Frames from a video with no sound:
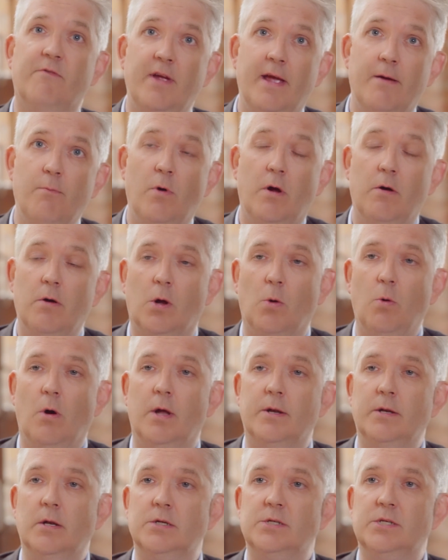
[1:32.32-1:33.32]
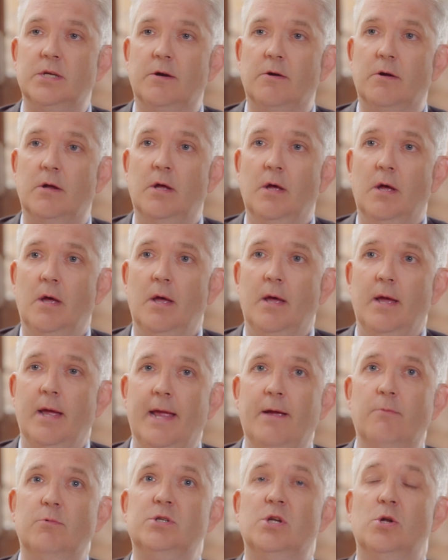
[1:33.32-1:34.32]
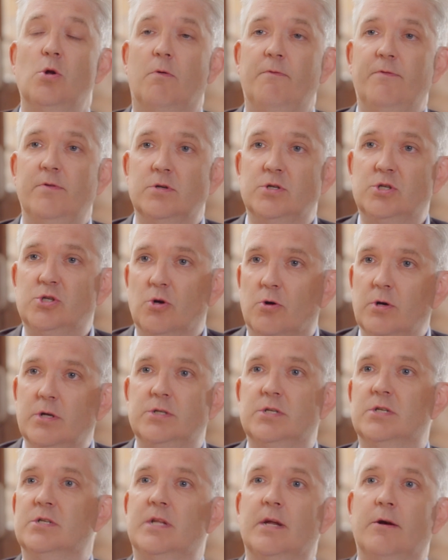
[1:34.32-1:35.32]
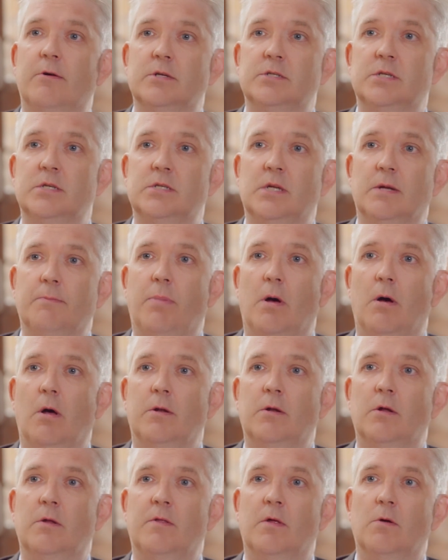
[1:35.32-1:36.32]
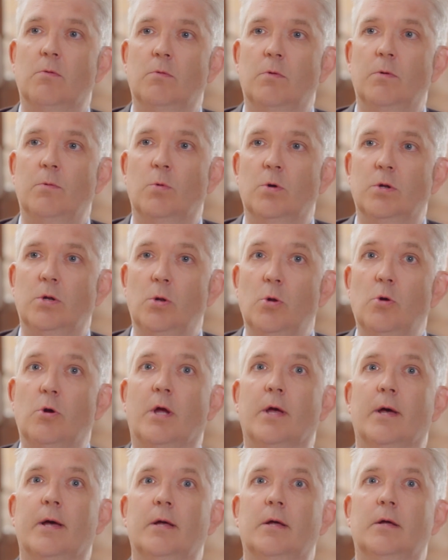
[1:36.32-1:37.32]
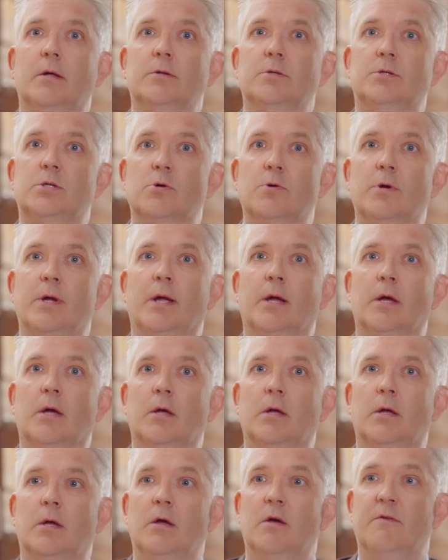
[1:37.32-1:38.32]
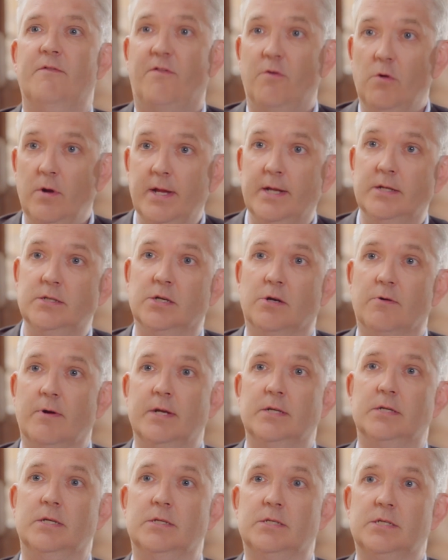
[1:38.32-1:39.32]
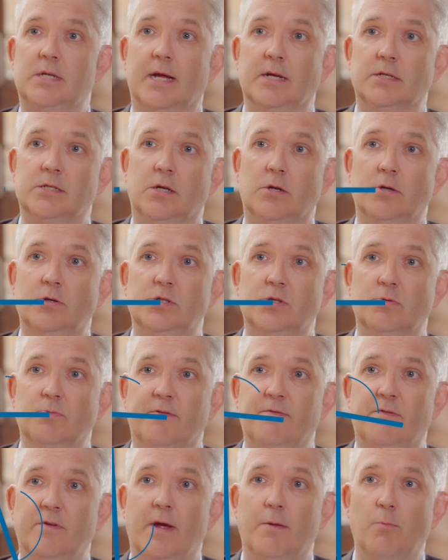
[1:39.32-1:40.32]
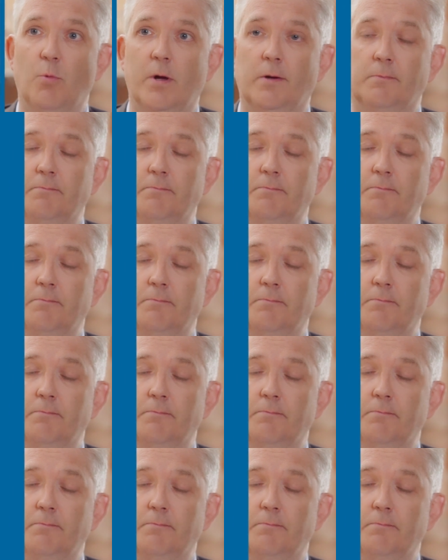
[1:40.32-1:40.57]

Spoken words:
VMware acquired Nicira, it was an obvious choice as their existing partner that we would look at doing a fully integrated stack solution with VMware.